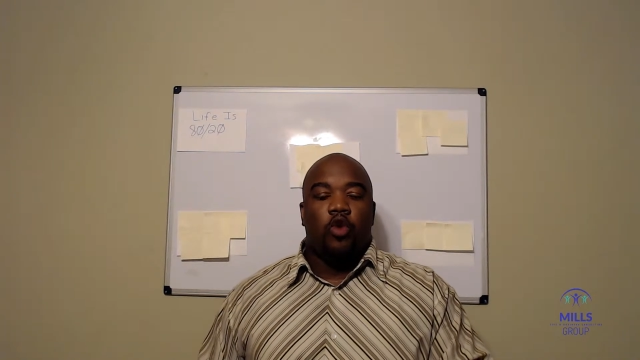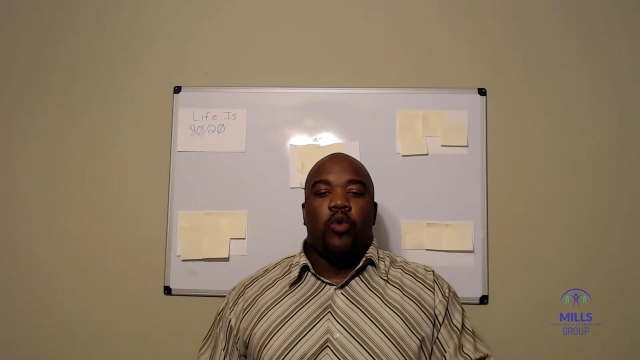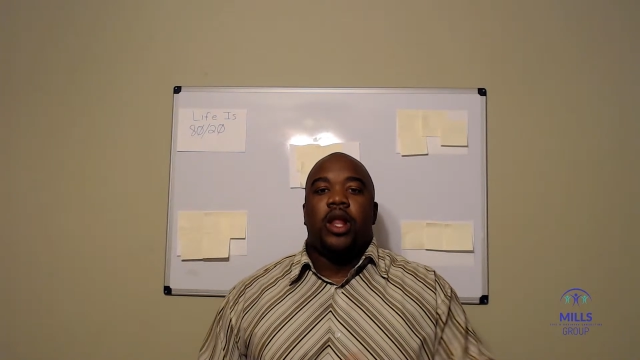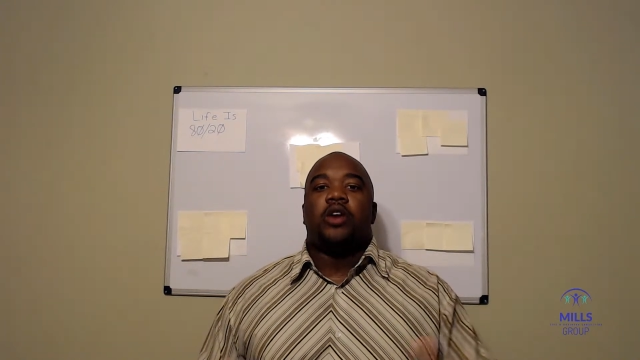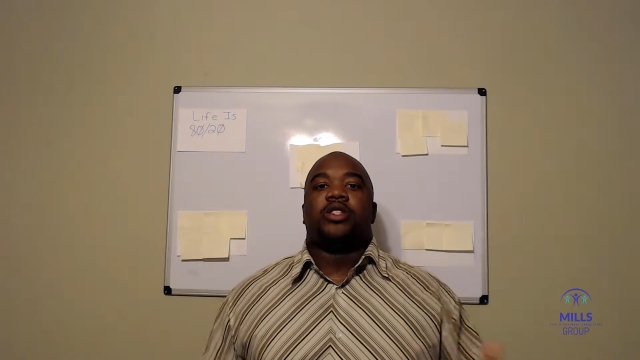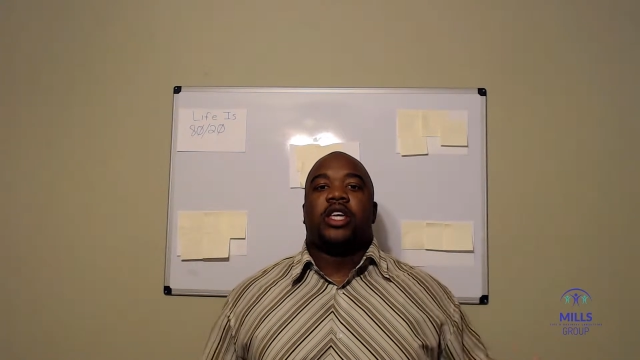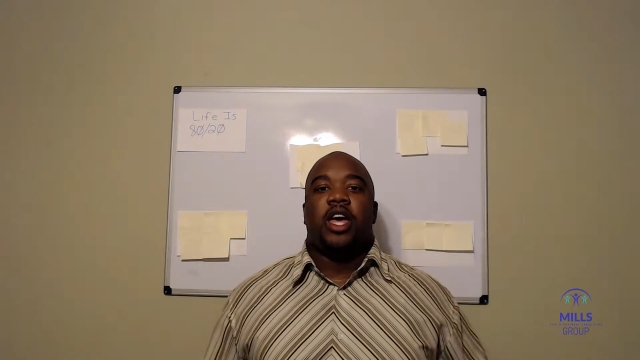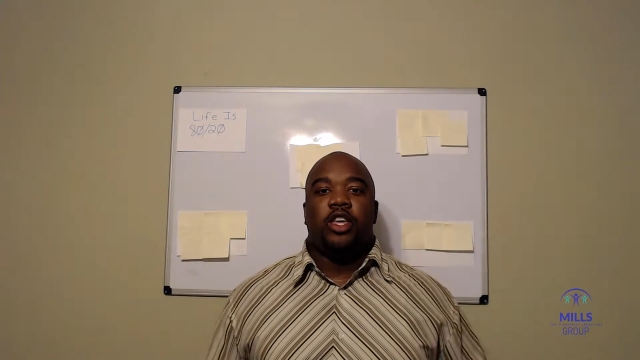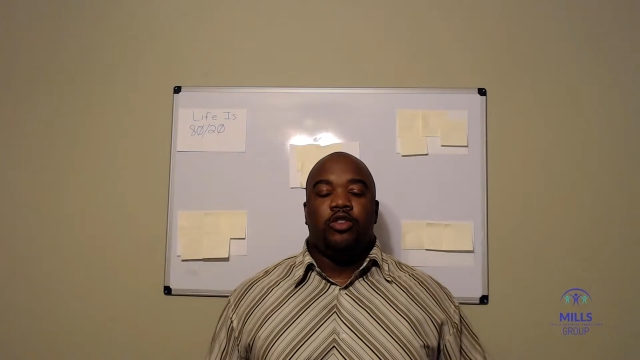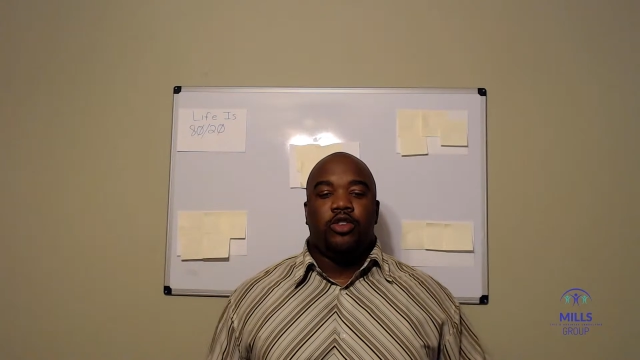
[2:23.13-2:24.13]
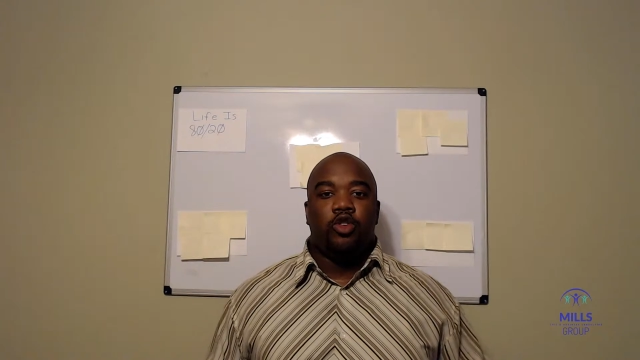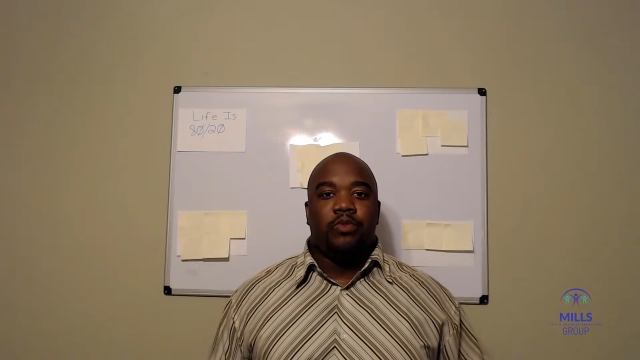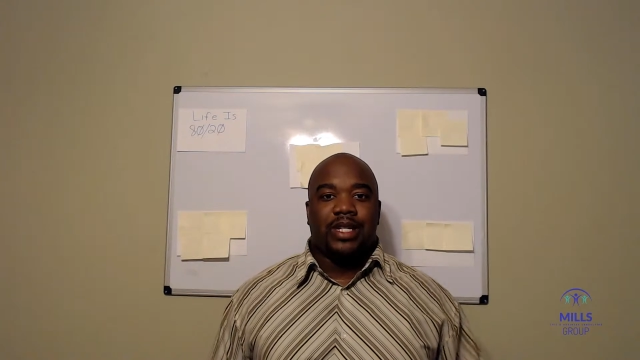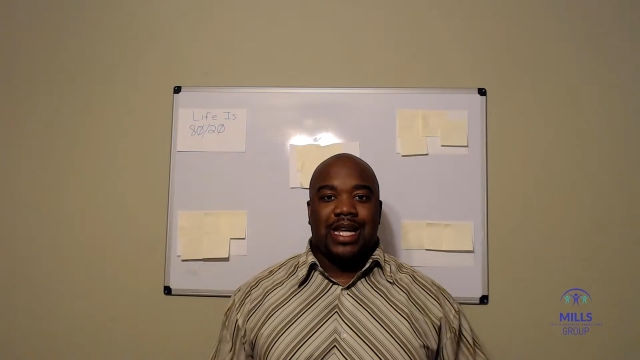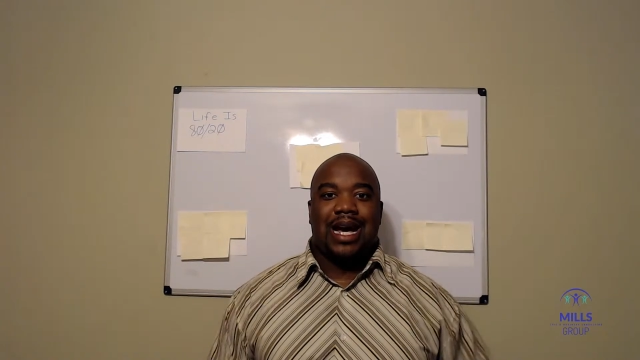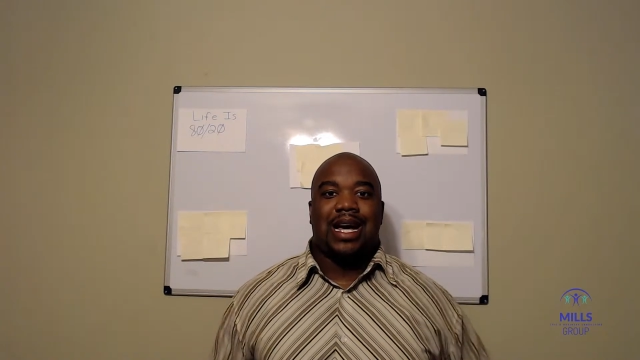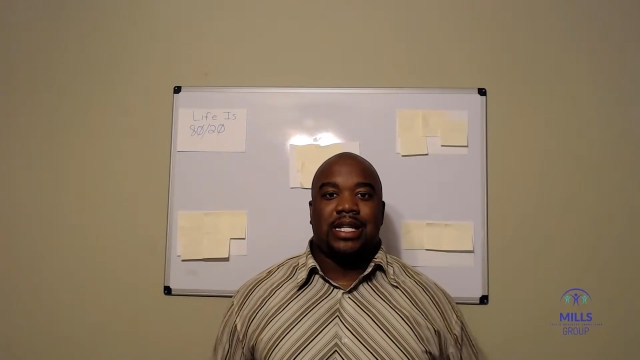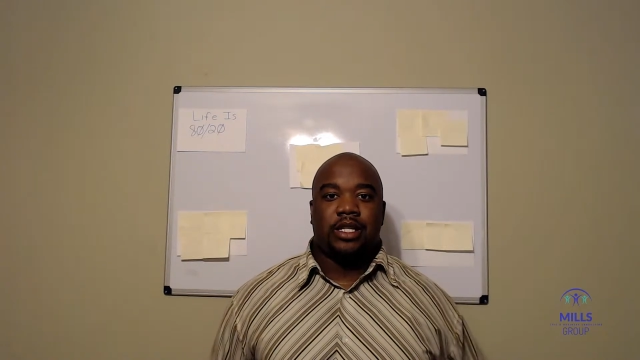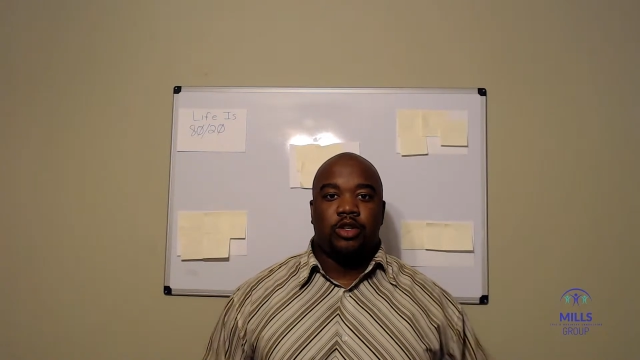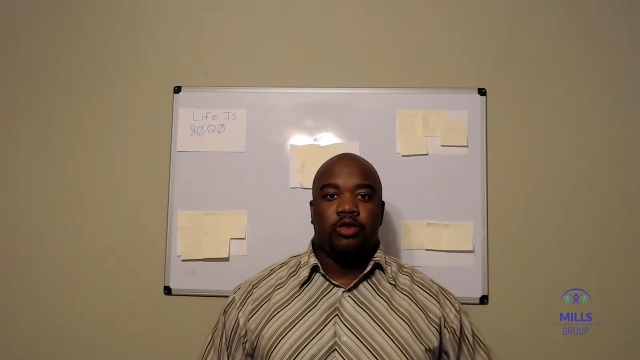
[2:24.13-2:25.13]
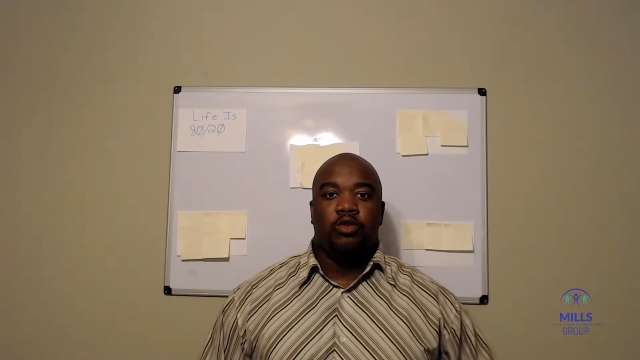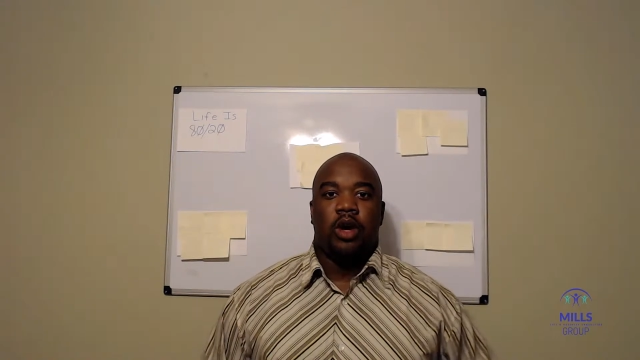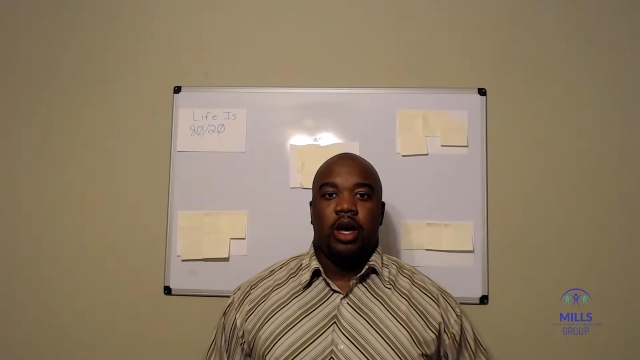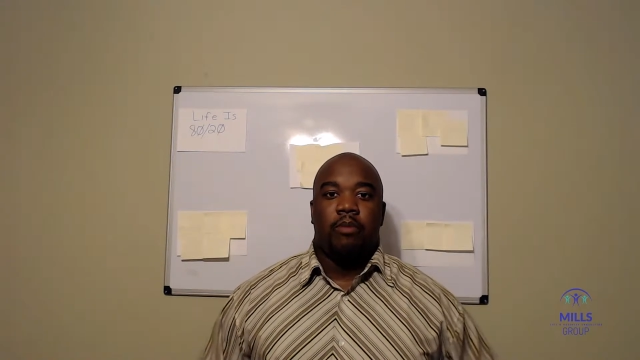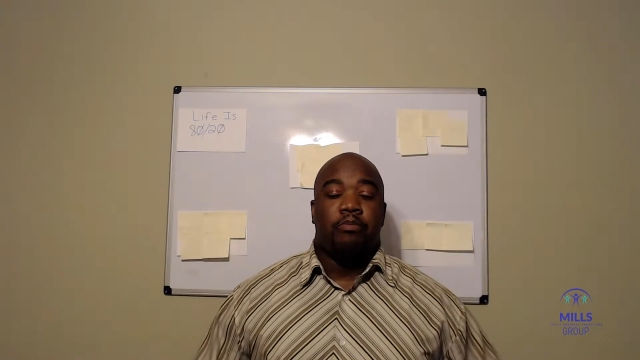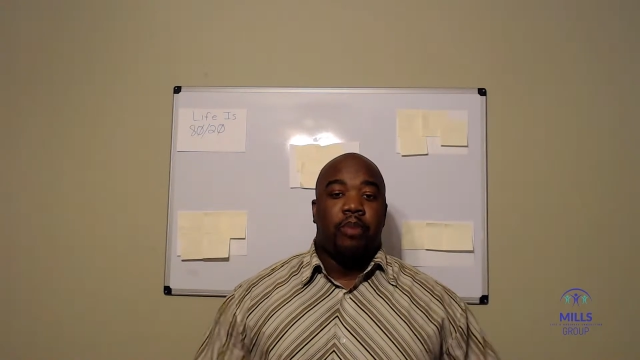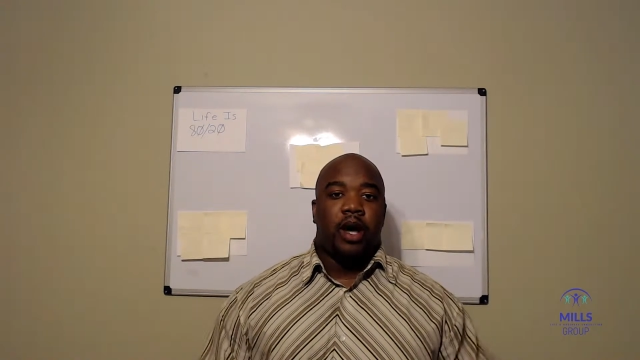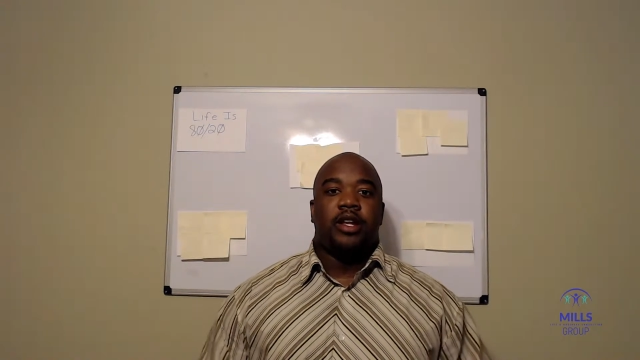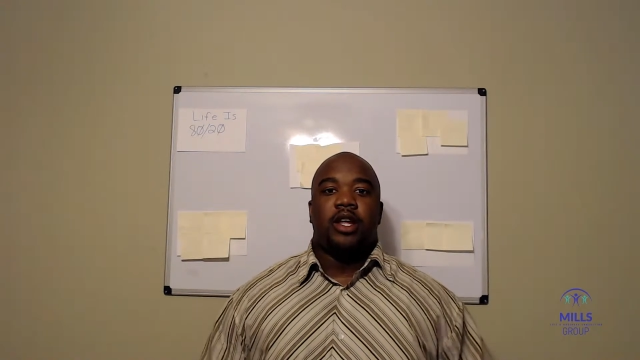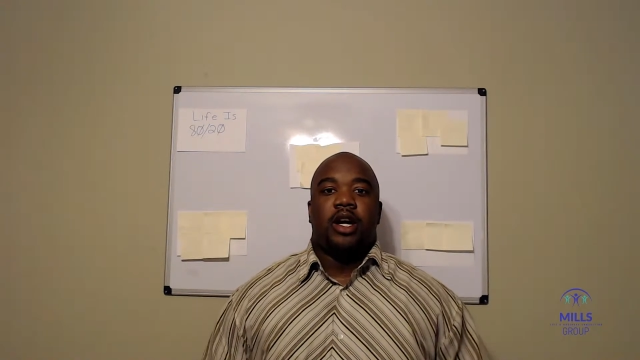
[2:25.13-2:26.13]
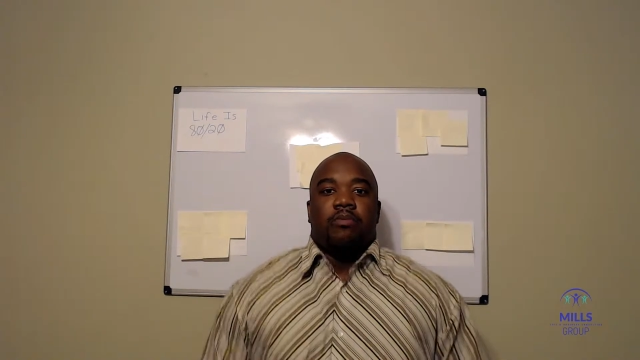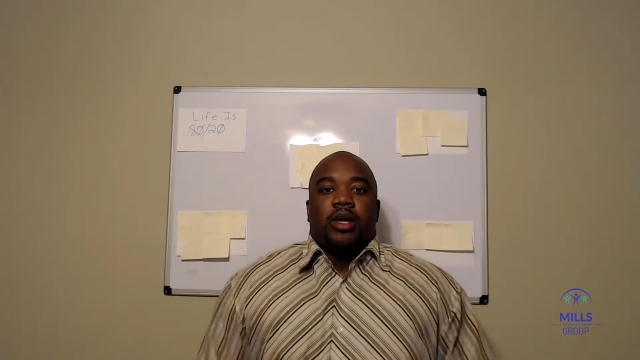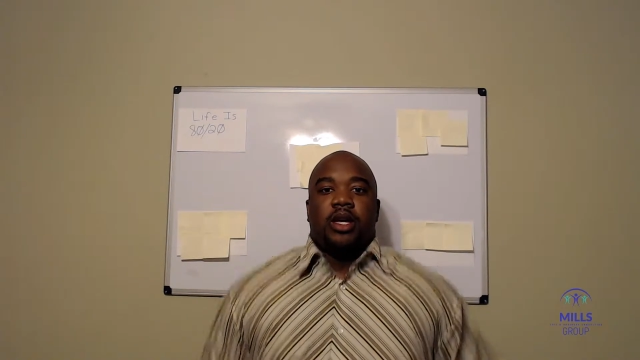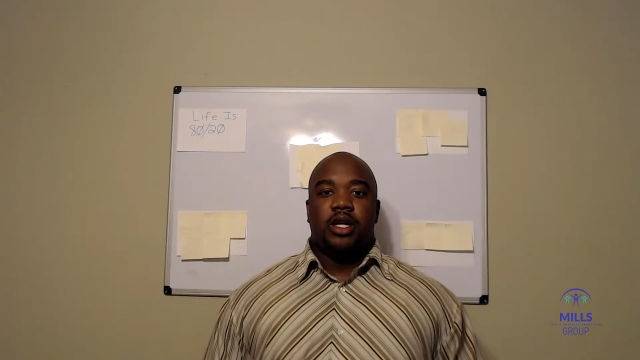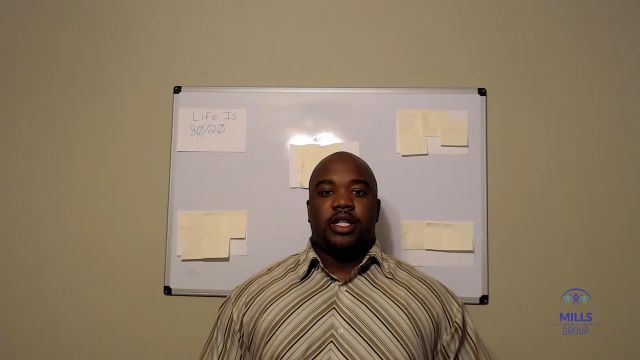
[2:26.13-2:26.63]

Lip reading: what else can you do besides to button up,